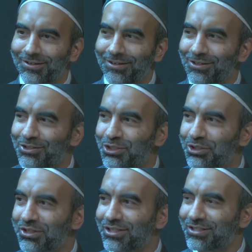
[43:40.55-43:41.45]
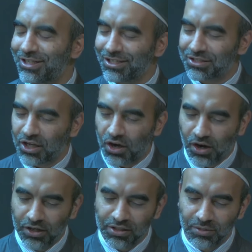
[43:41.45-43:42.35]
Shukr is, is the
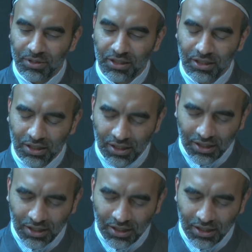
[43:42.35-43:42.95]
heart to be